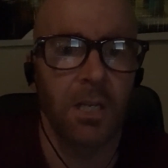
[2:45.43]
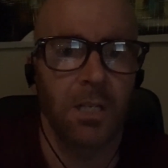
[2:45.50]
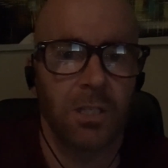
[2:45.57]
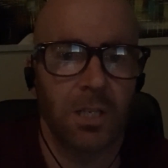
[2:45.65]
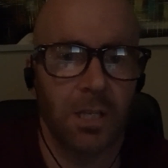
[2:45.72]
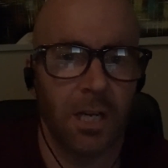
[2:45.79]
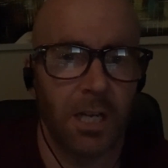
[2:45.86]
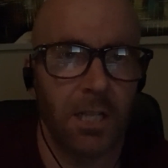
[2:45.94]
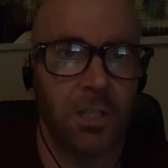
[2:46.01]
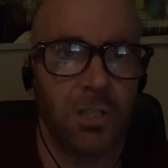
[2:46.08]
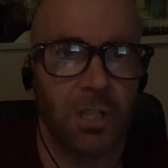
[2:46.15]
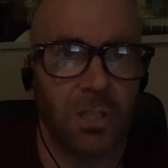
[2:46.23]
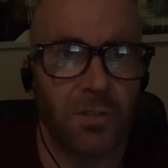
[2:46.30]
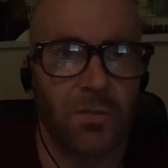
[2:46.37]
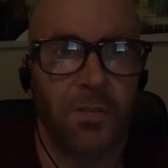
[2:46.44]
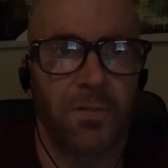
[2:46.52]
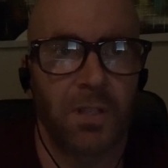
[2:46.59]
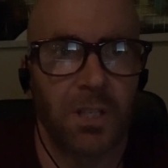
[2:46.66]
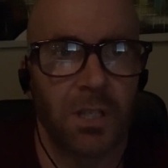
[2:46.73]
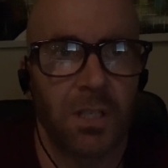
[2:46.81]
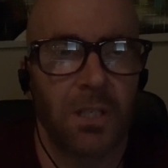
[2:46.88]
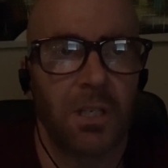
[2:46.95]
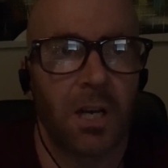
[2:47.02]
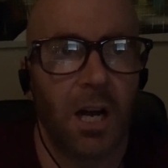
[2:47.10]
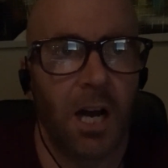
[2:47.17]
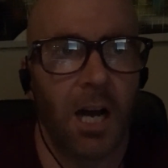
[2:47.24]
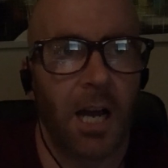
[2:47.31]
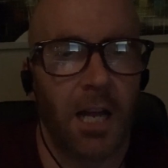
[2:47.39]
See, I got the
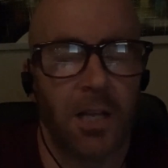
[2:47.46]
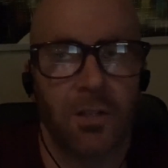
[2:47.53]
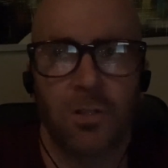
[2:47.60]
650i in